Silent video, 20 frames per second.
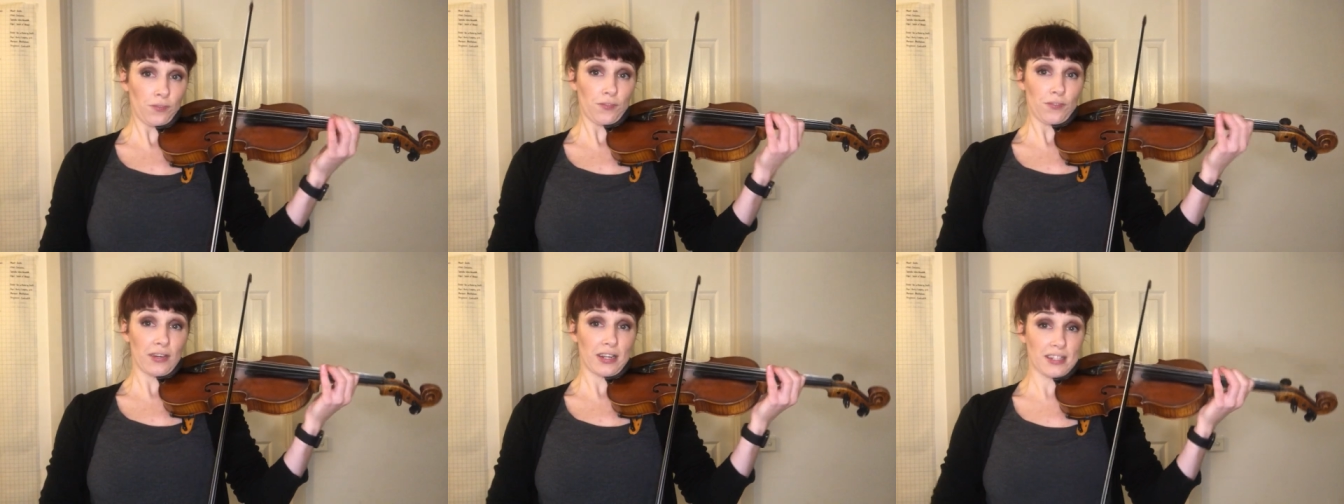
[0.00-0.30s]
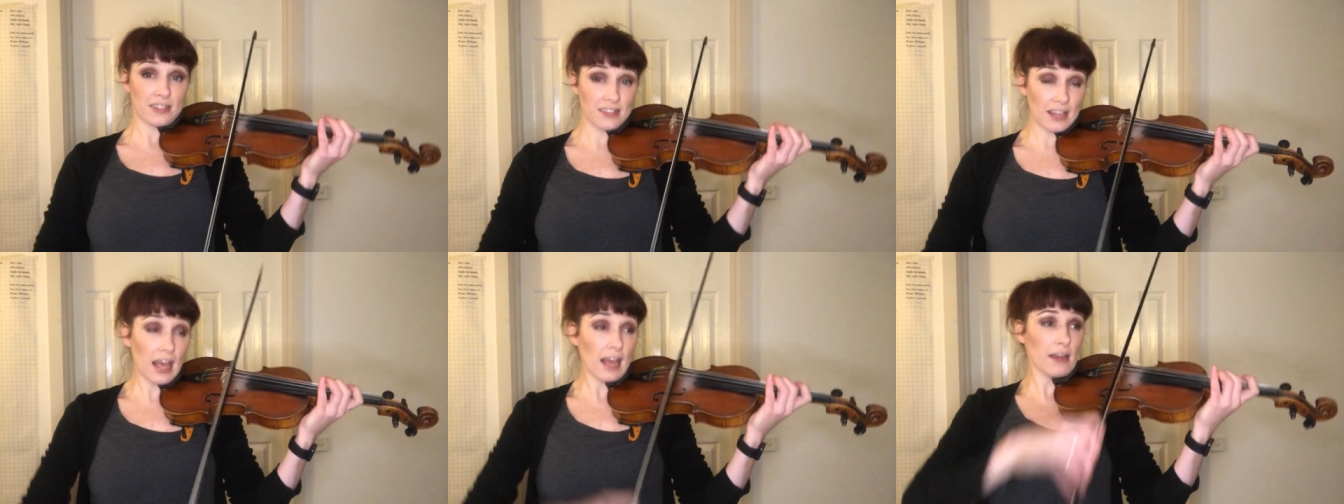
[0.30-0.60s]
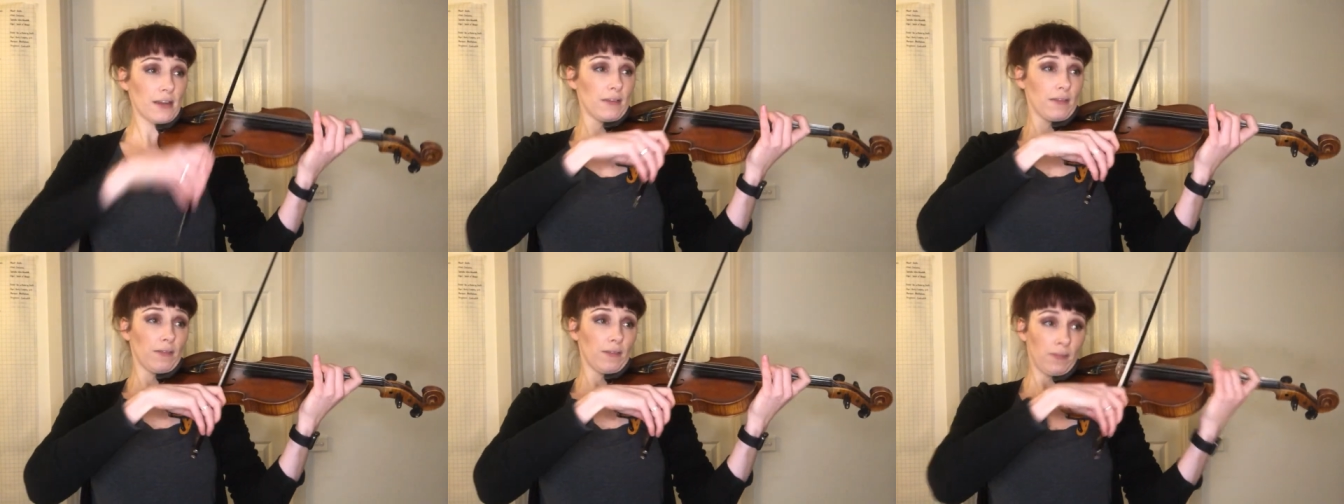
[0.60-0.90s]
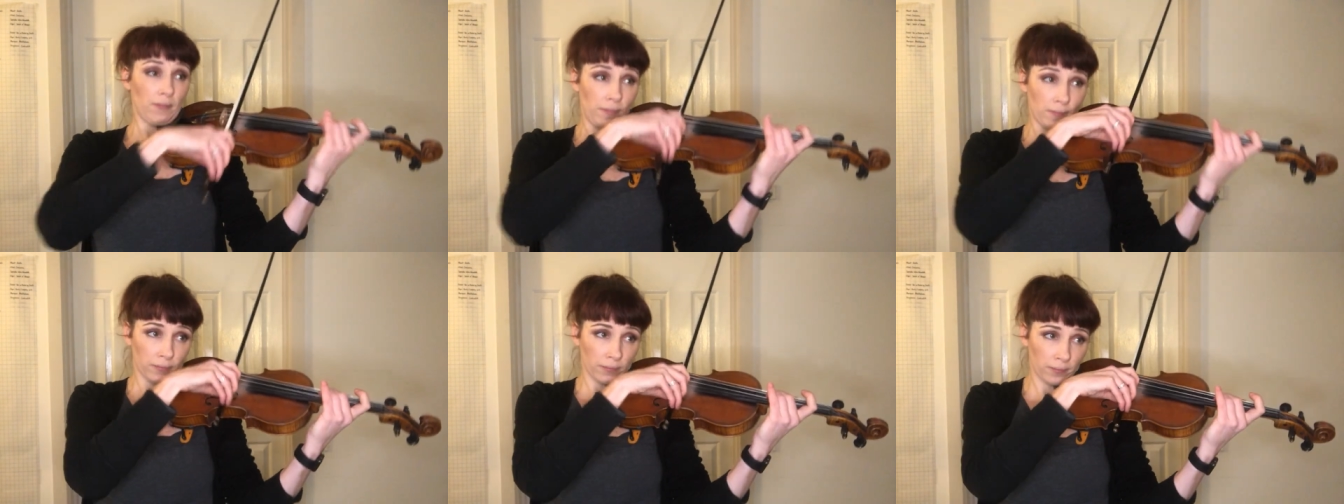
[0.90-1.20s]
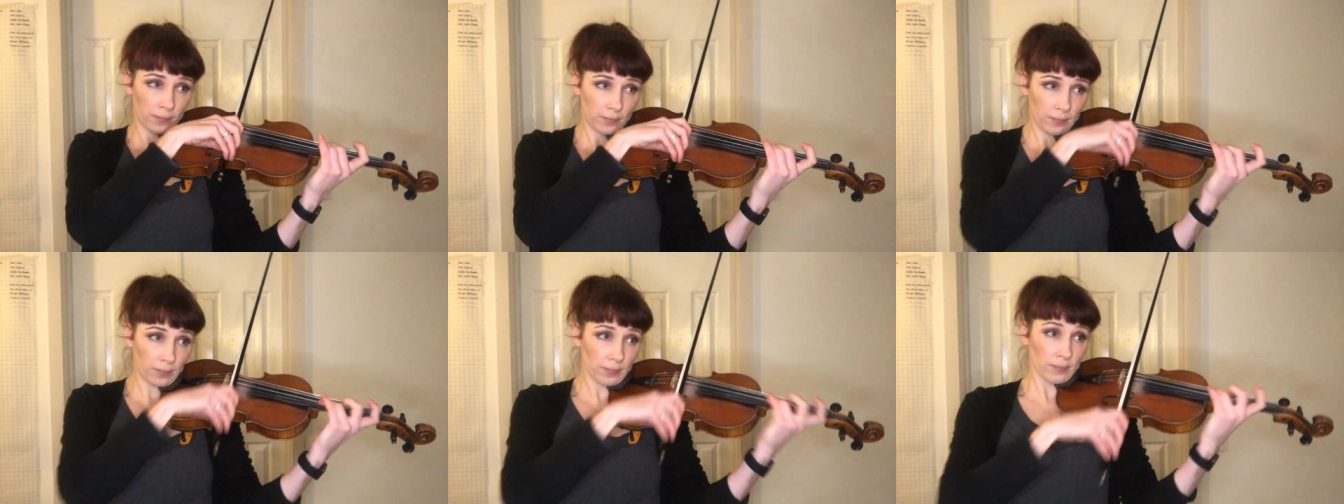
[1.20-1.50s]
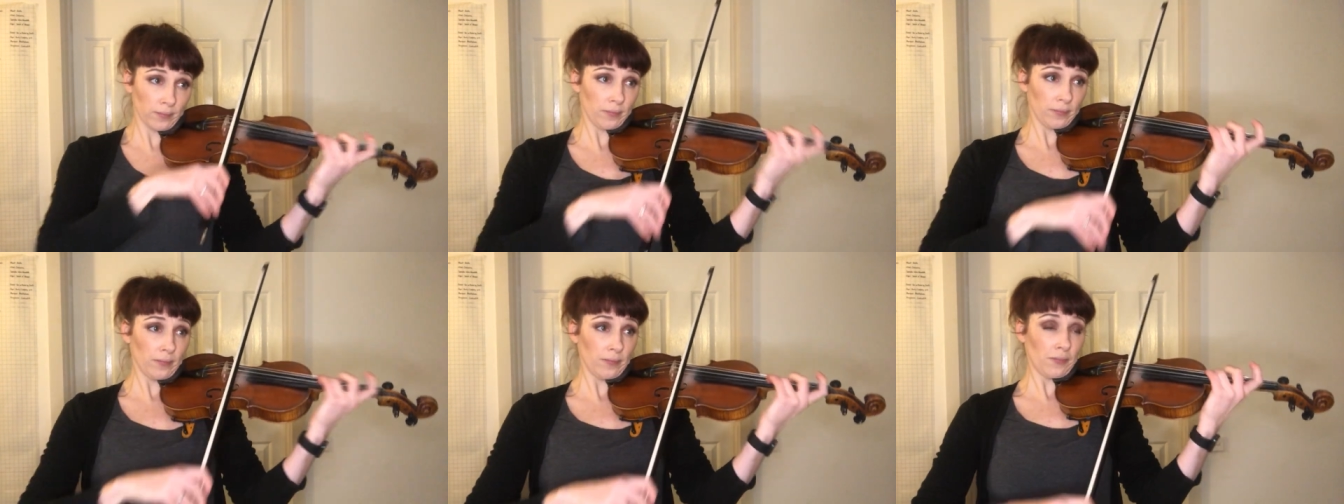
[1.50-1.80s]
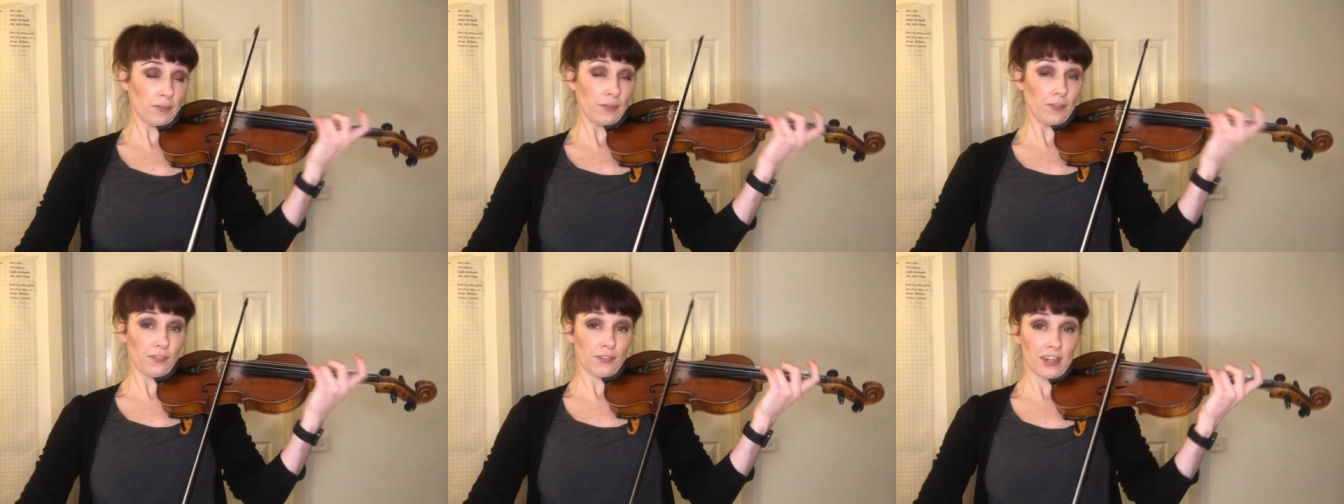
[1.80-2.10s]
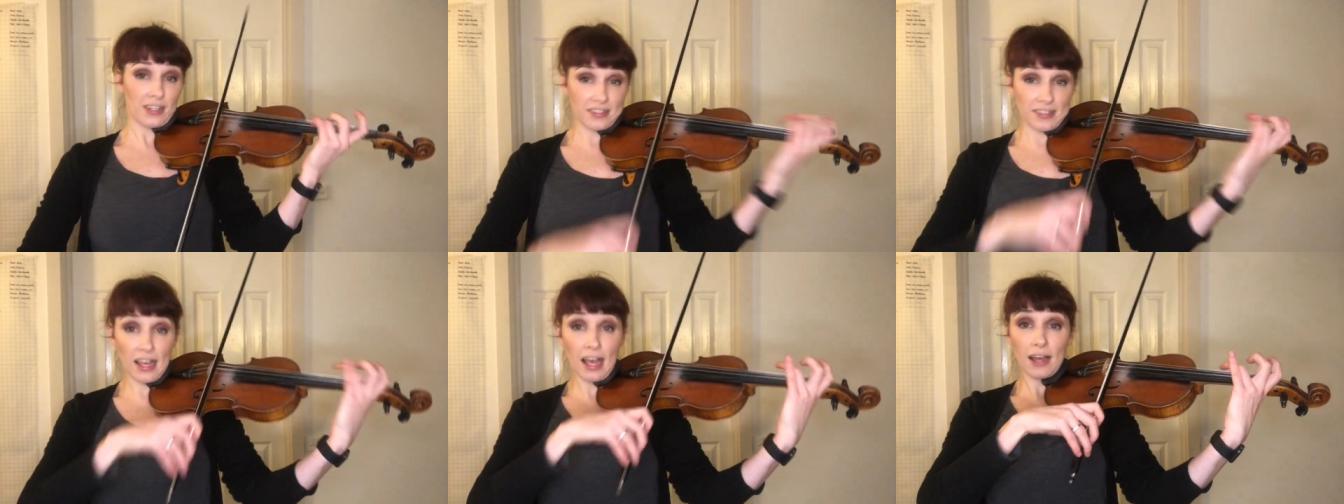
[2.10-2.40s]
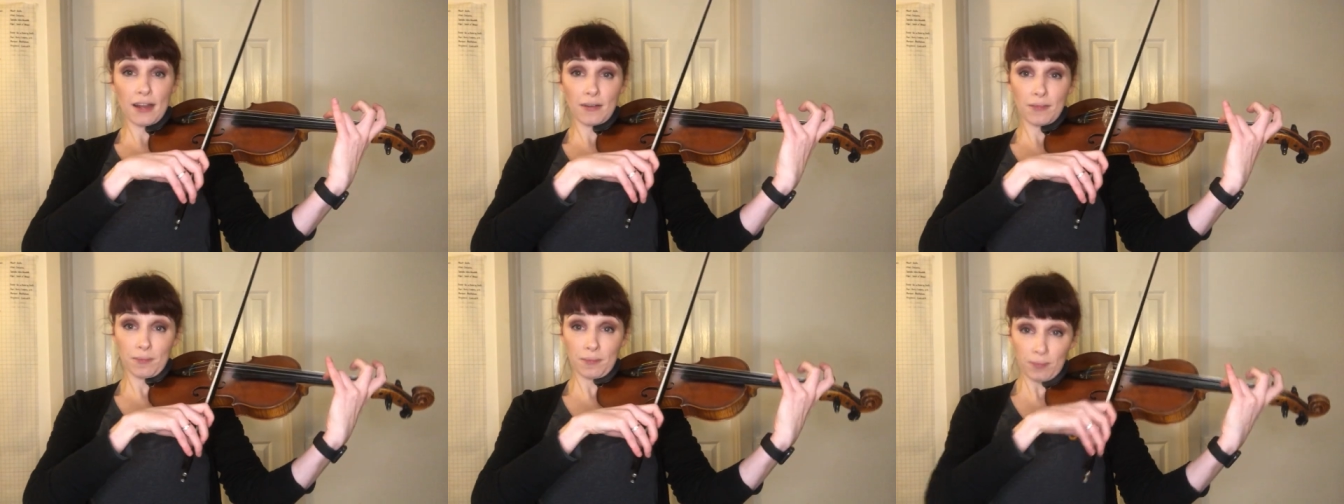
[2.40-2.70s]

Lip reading: Reset, reset,